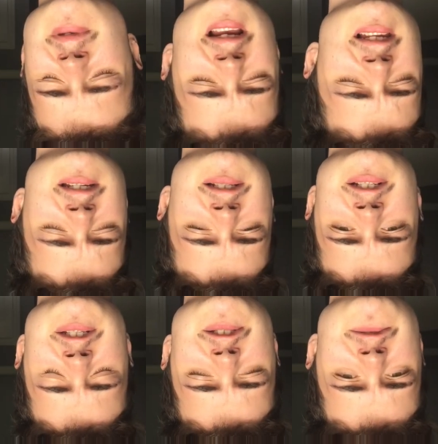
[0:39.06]
But
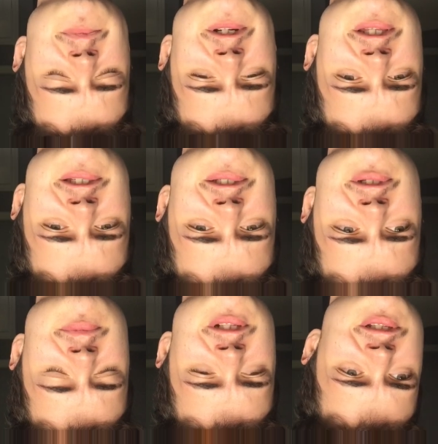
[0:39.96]
Elliot, you've put in the
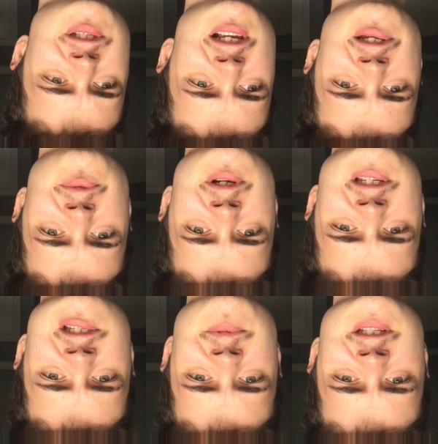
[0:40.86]
description, Cello
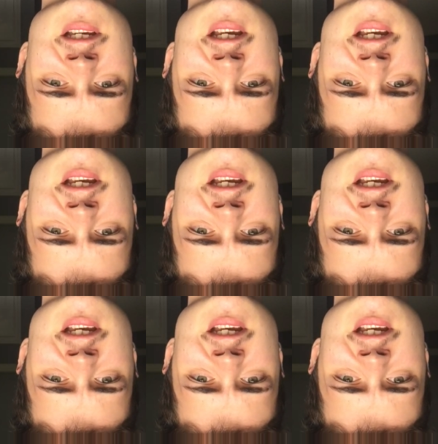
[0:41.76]
Wisps.